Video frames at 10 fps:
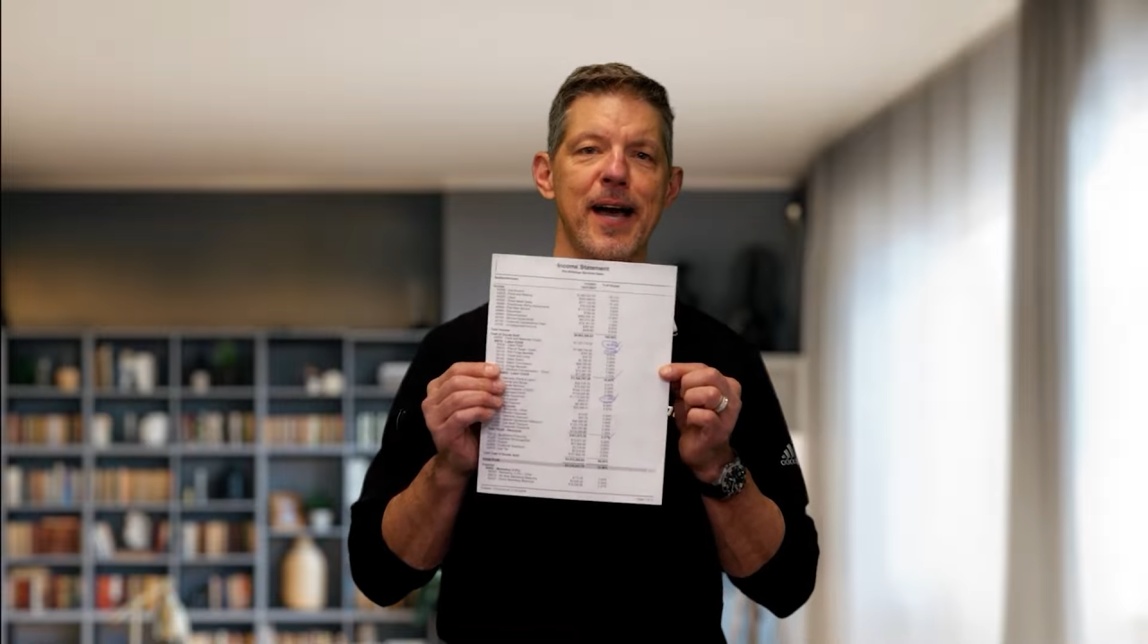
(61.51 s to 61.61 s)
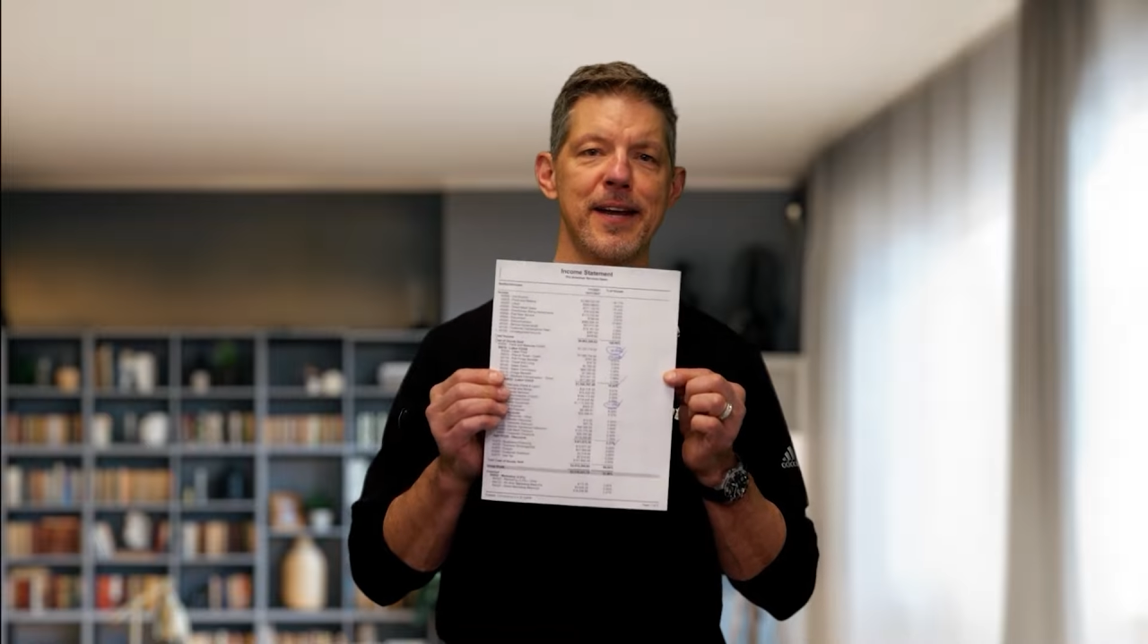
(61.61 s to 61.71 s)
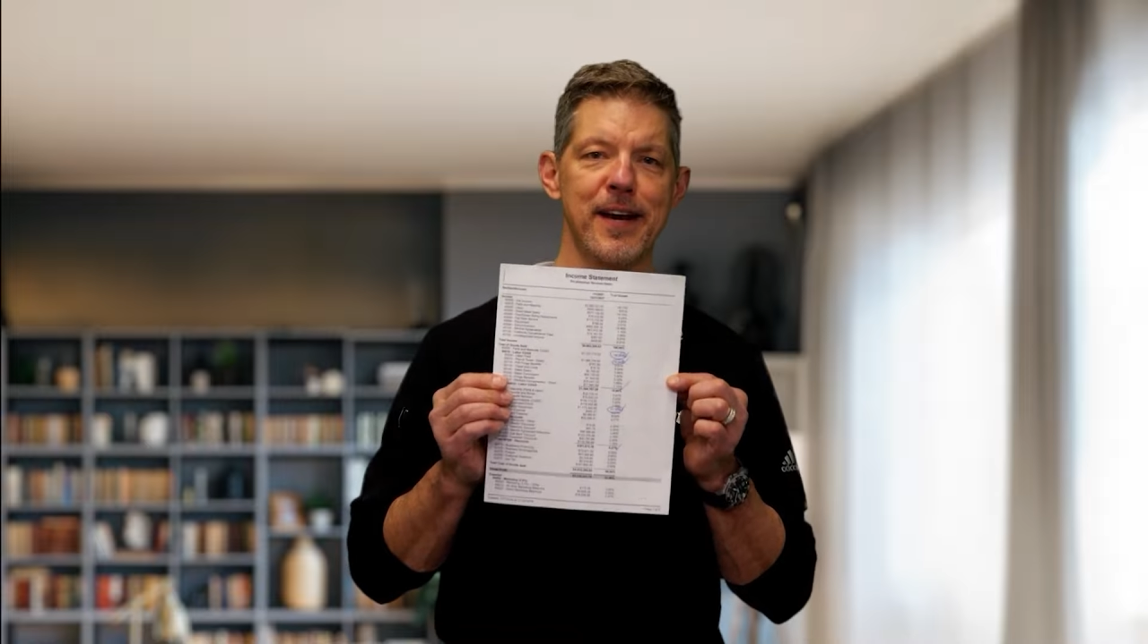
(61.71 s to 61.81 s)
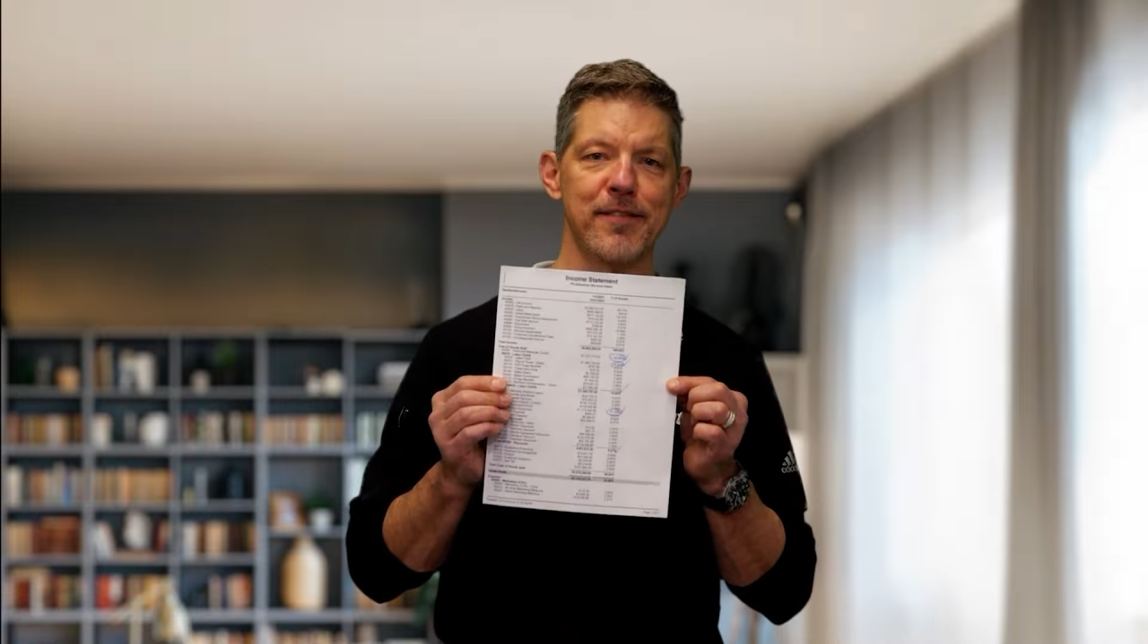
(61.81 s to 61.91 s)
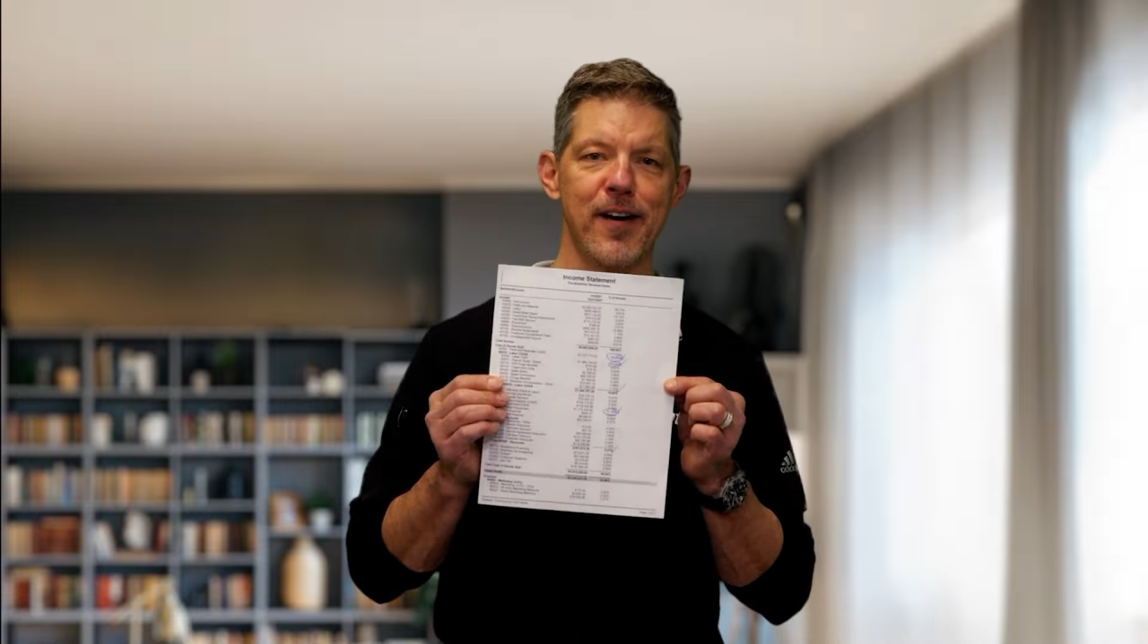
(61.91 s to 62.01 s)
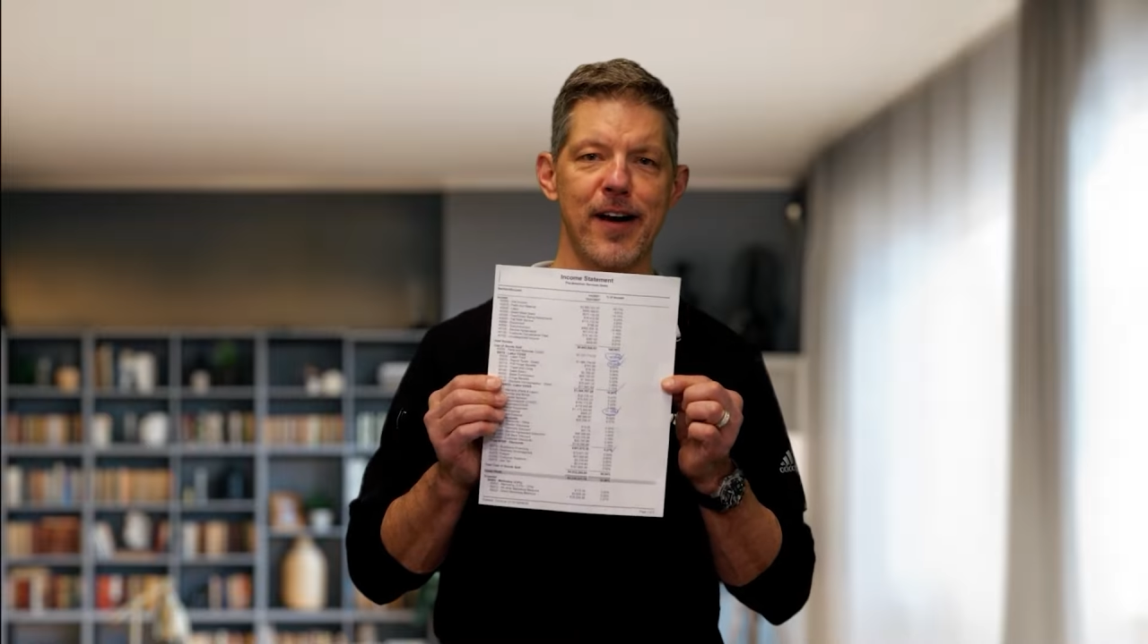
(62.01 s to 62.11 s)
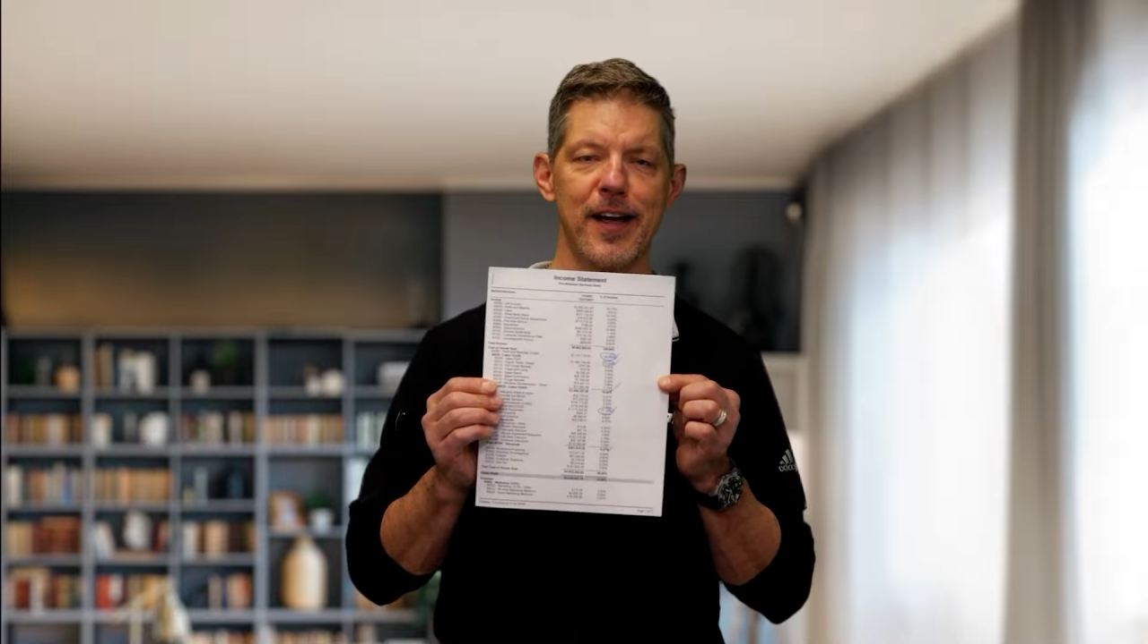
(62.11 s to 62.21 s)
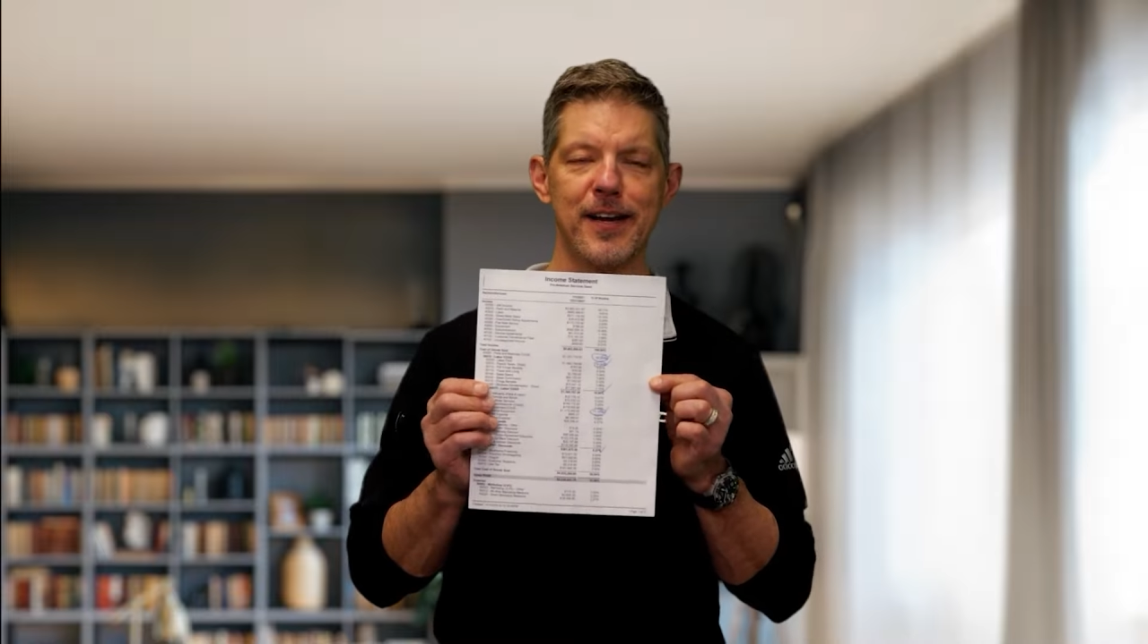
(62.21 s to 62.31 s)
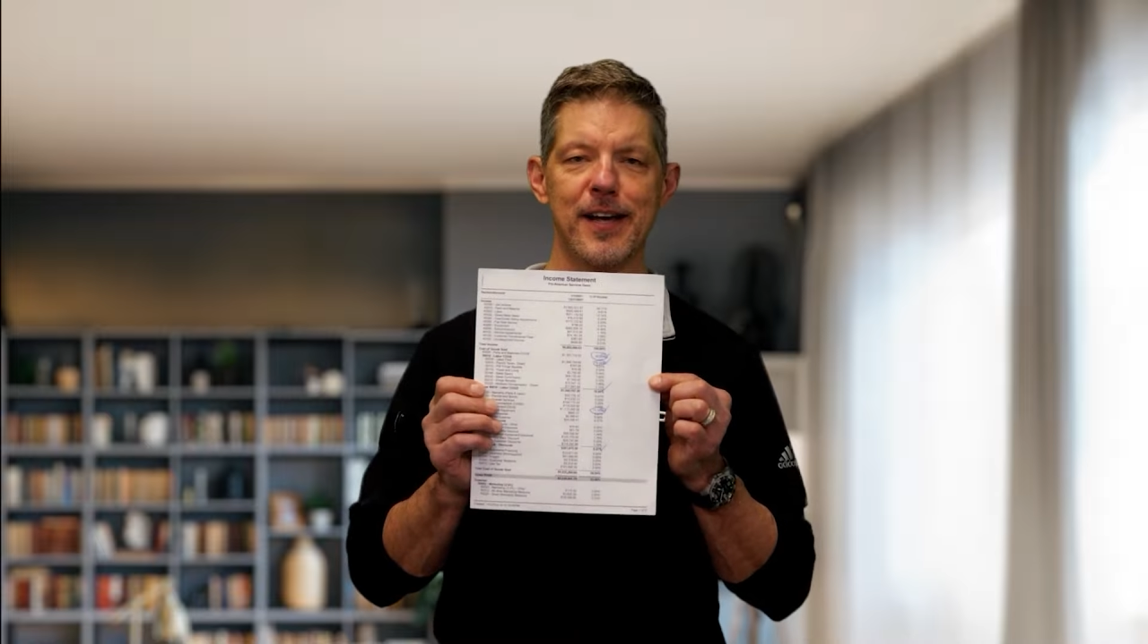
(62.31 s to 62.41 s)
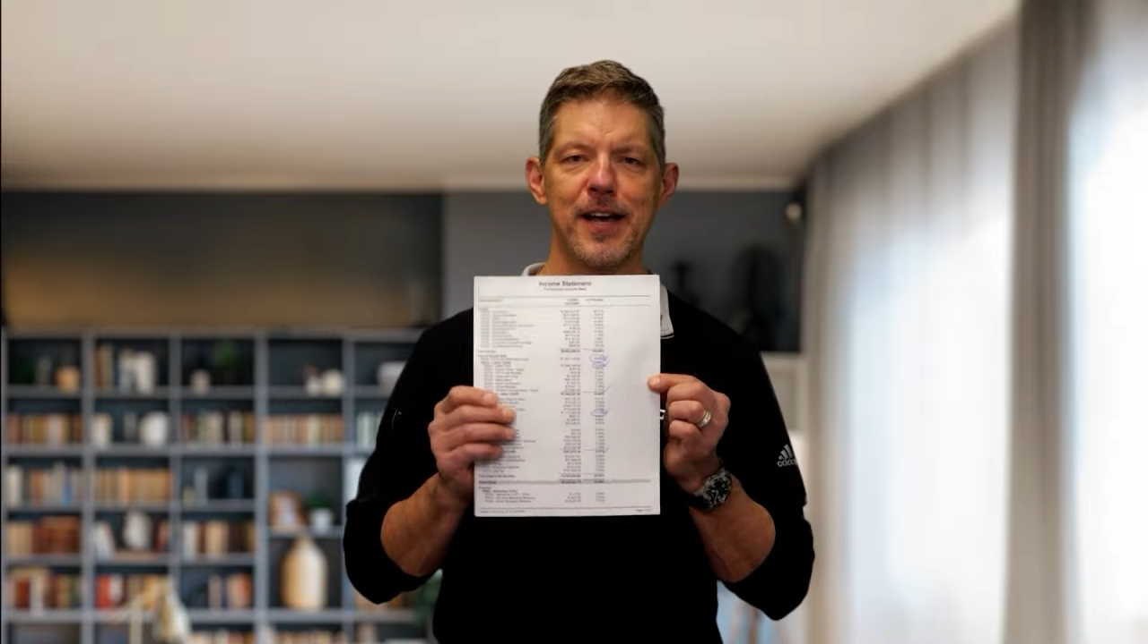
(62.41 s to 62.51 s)

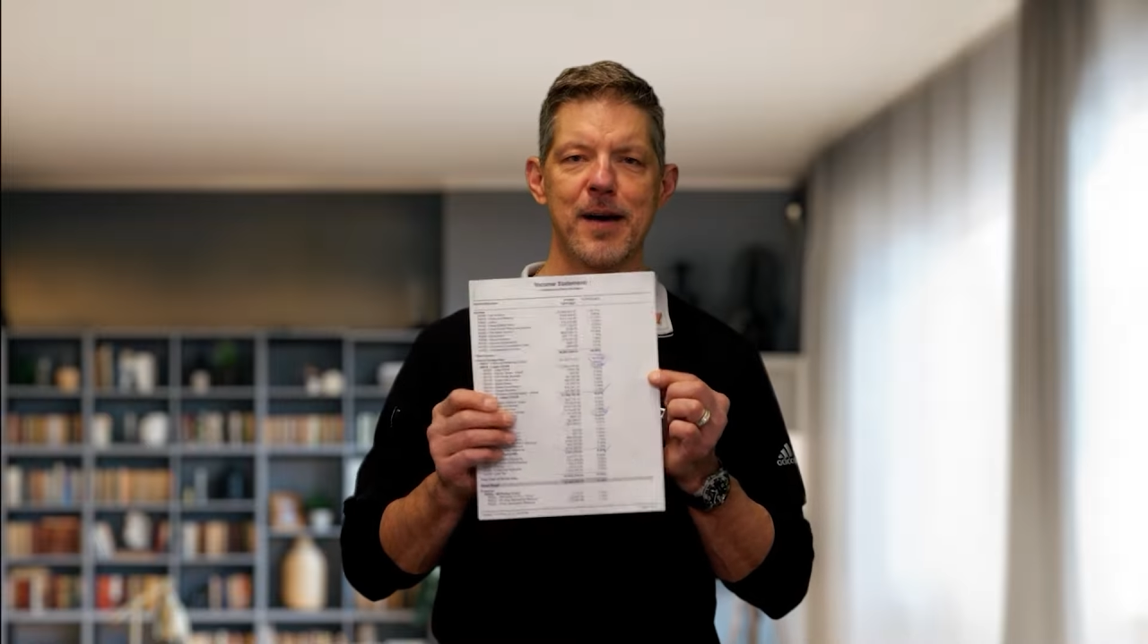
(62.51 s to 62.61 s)
identified.